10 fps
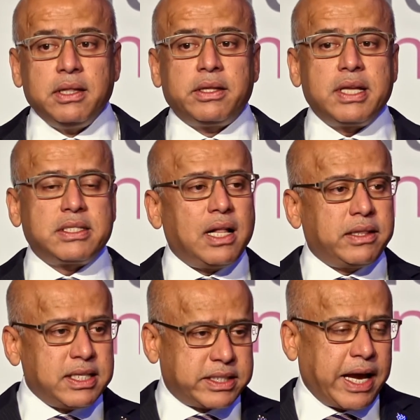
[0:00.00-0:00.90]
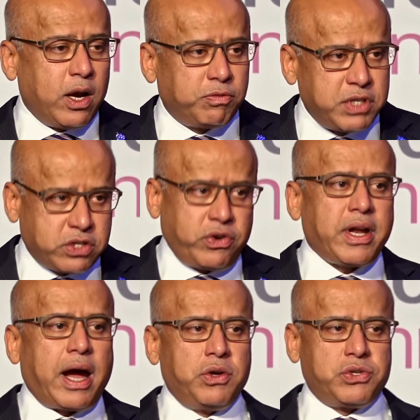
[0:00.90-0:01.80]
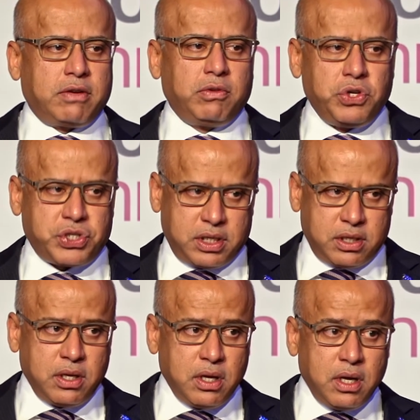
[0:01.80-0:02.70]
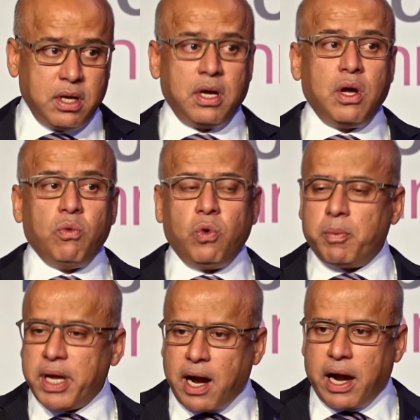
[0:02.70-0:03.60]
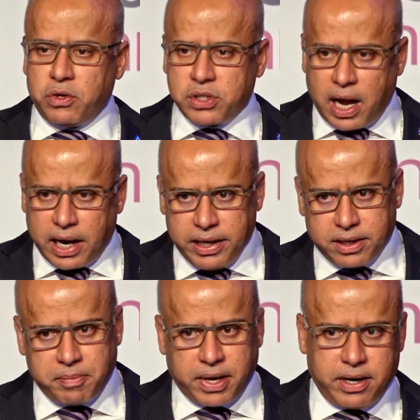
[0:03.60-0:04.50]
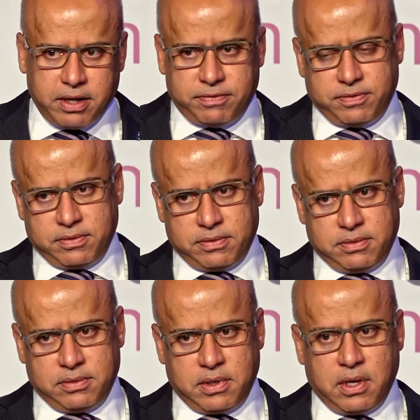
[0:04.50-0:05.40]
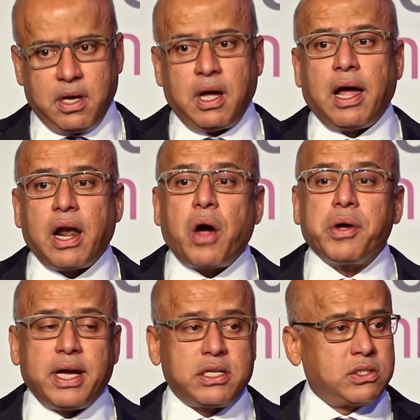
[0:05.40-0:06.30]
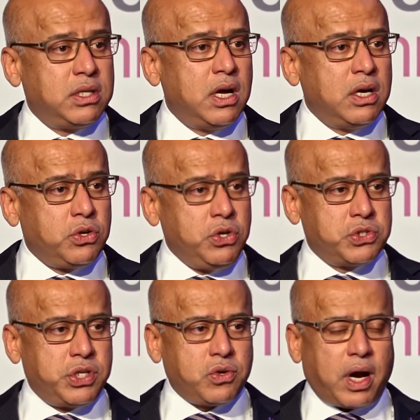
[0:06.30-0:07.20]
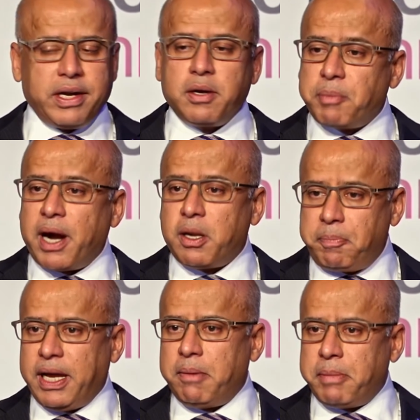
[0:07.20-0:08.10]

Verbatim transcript: The resulting scale of this green hydrogen revolution will make hydrogen highly competitive, allowing us to use it to under, underpin